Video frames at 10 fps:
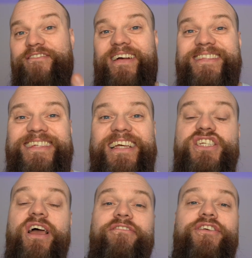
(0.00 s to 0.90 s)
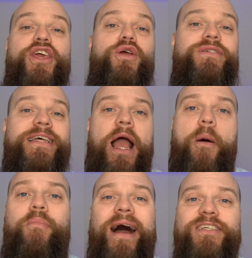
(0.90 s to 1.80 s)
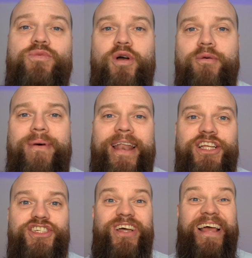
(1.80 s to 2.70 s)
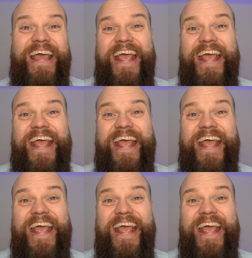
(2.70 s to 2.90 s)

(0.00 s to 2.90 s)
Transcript: advantage of using a password manager